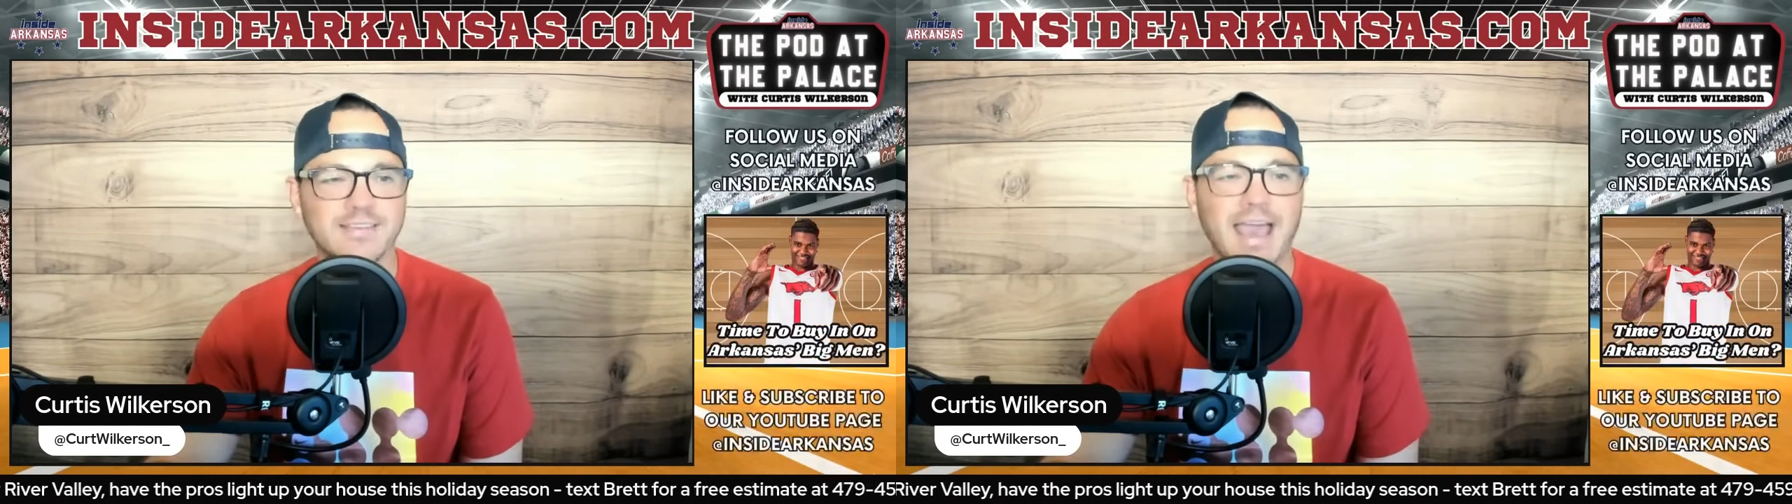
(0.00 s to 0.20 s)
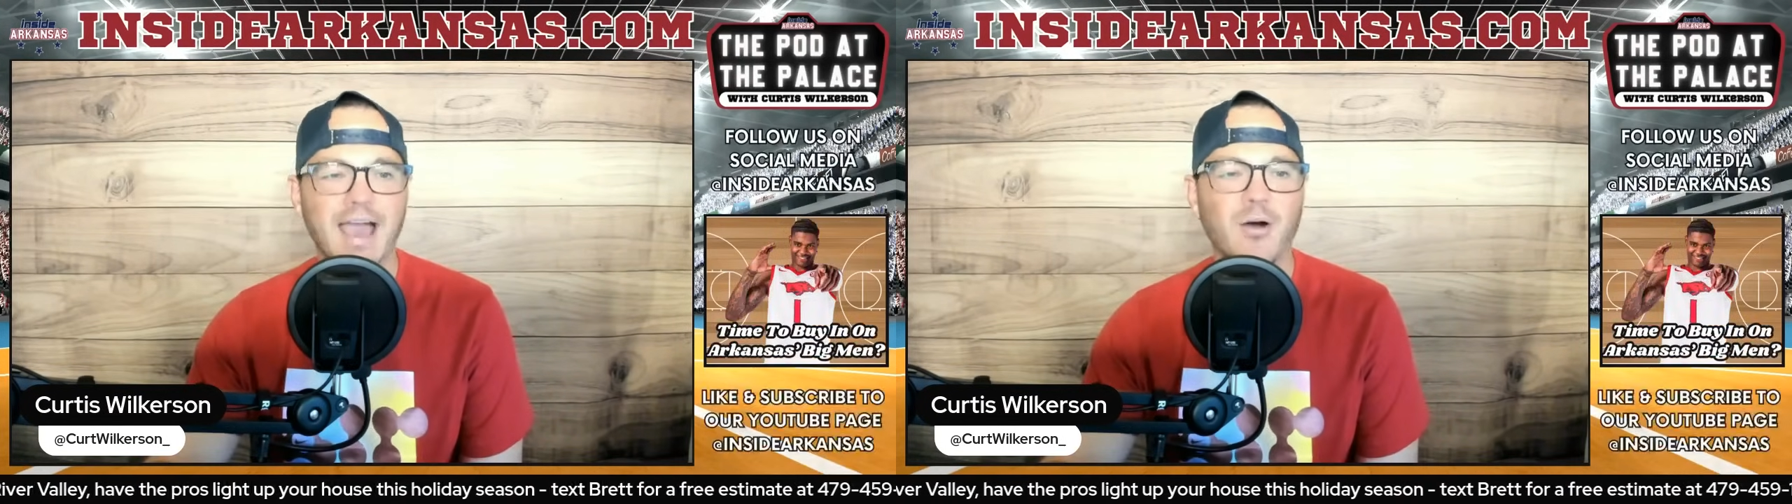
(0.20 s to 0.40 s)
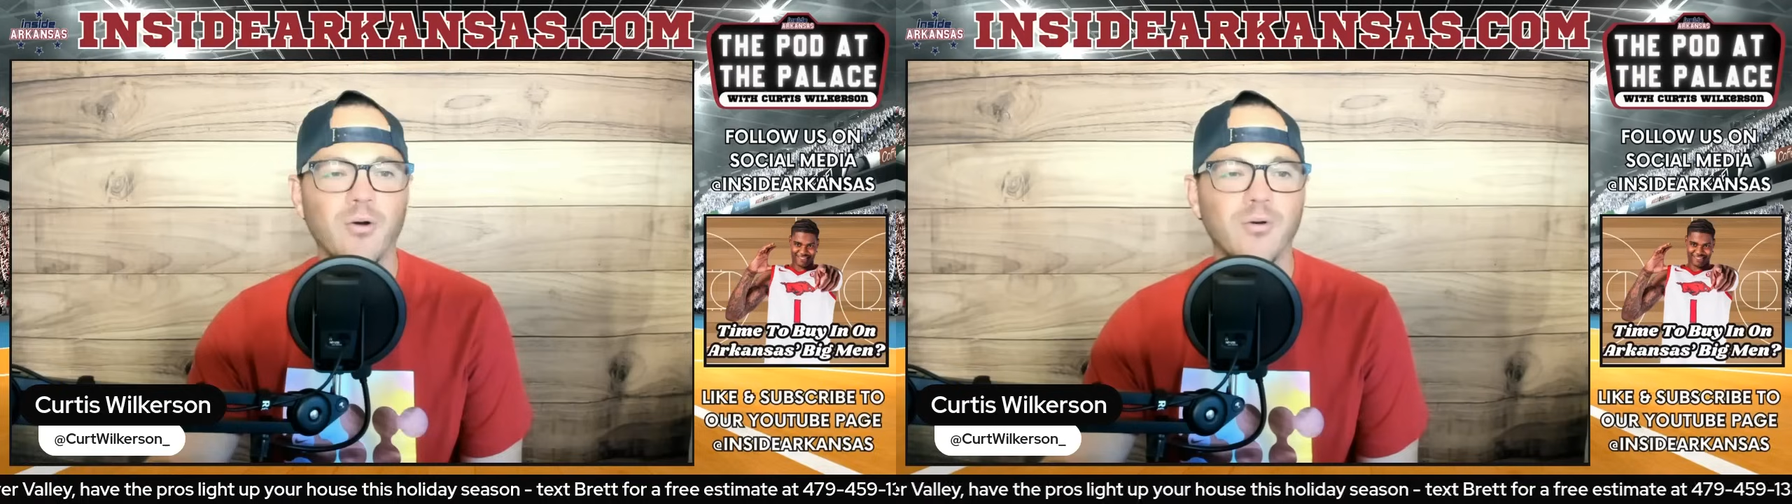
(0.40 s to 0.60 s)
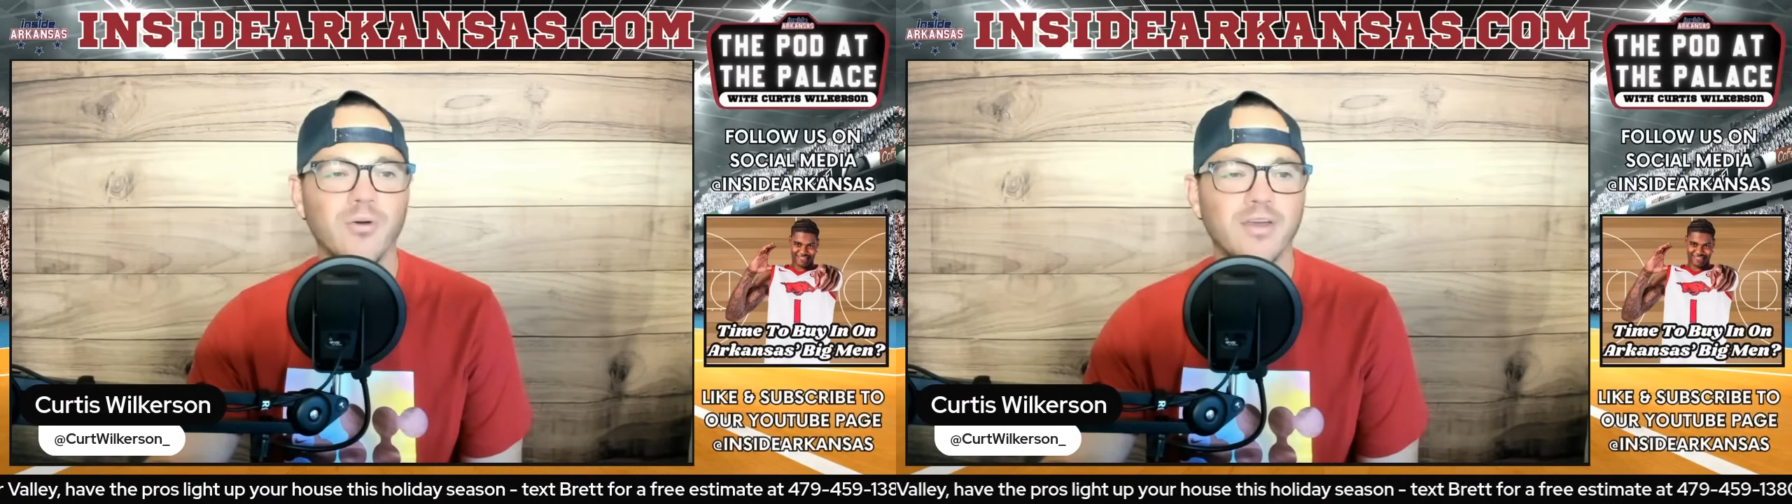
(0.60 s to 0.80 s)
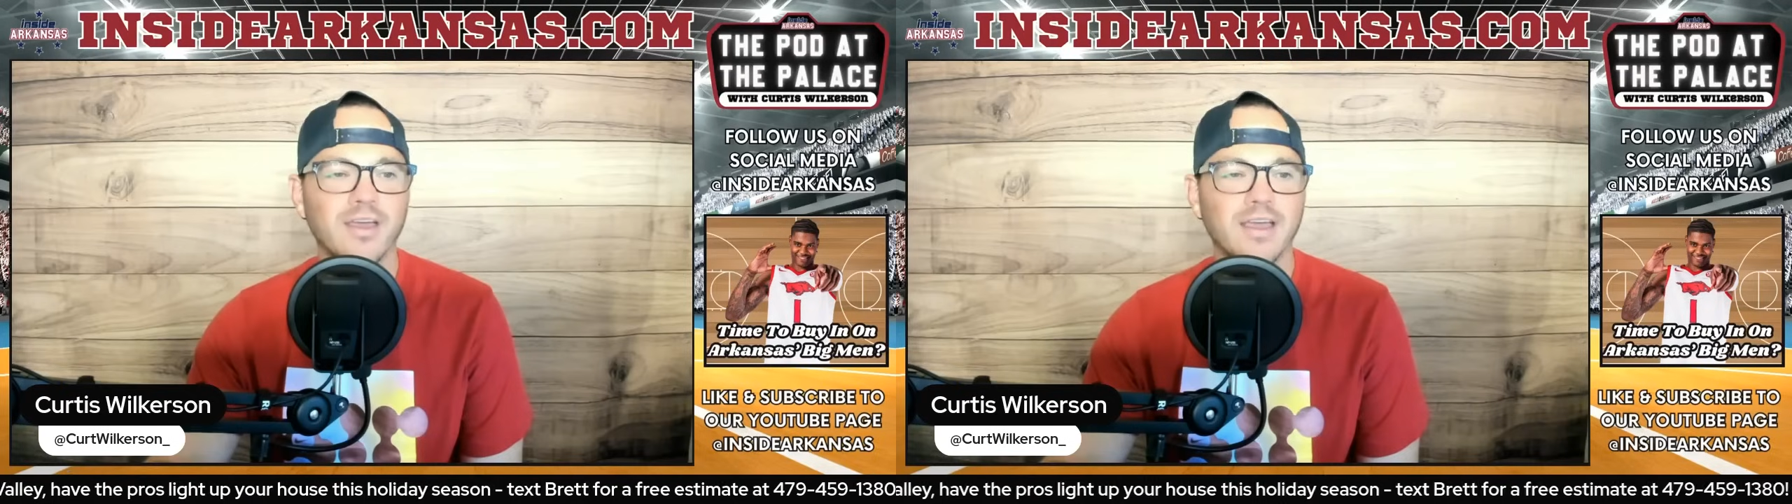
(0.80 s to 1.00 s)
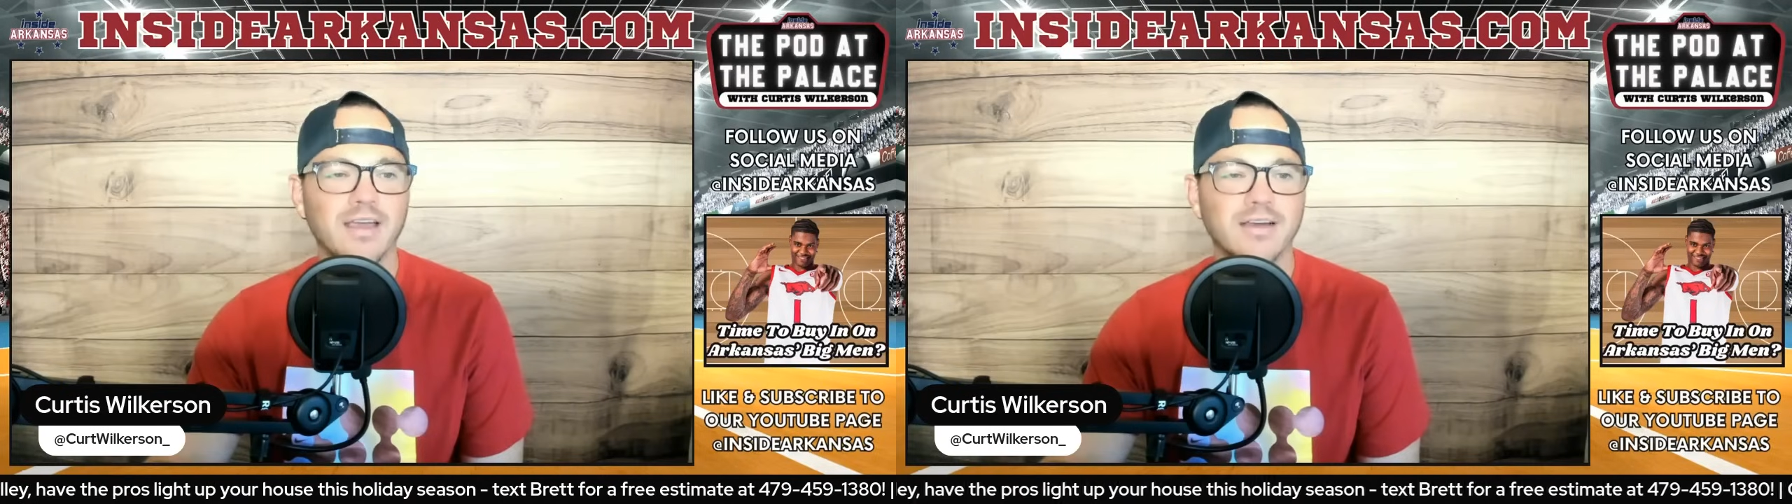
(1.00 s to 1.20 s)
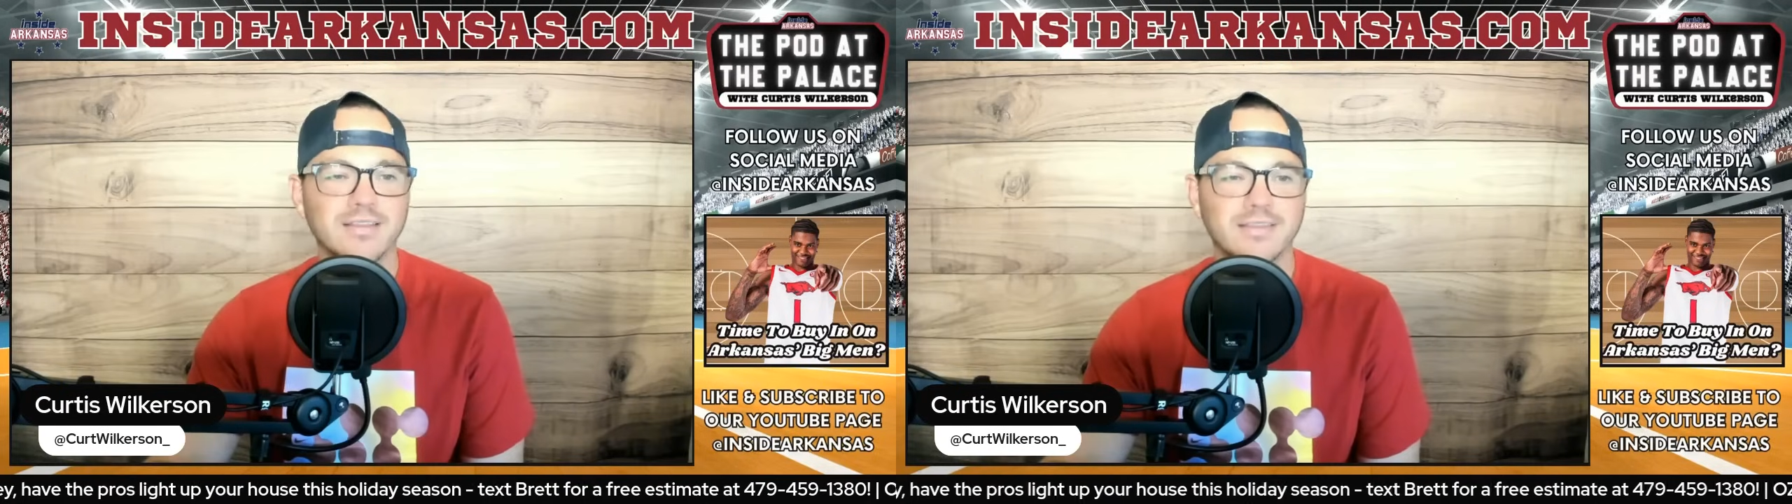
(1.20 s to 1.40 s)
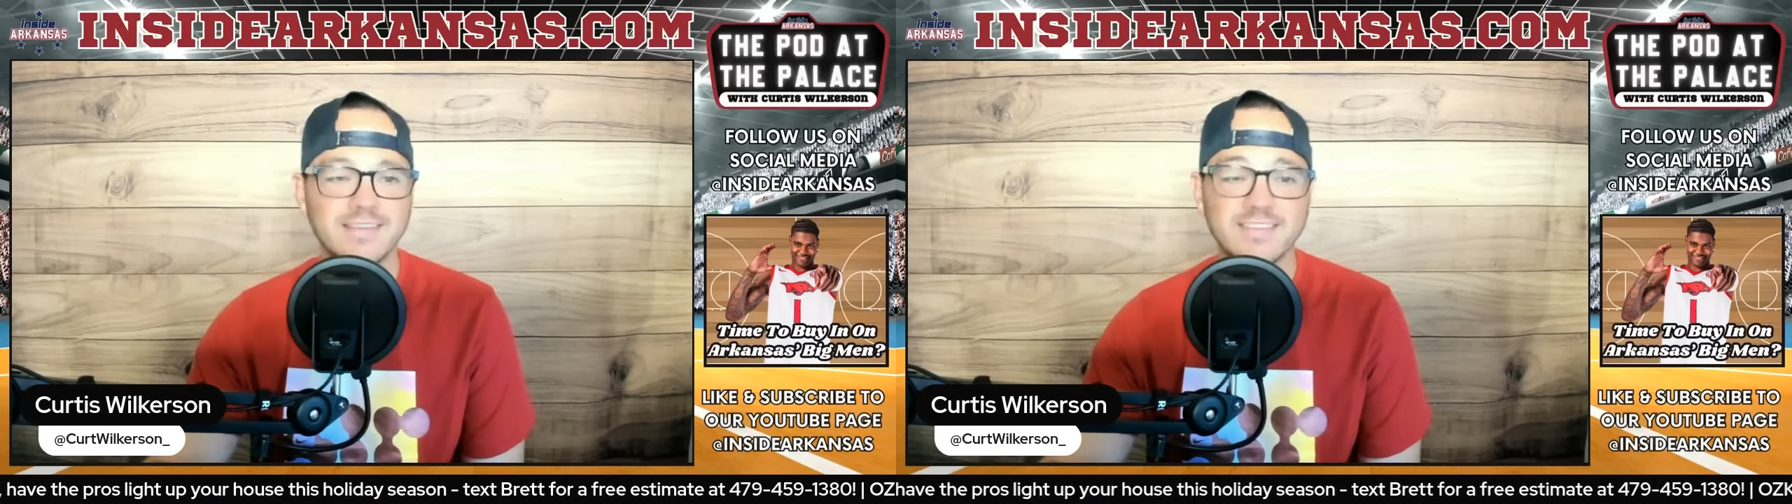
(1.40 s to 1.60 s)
Now, this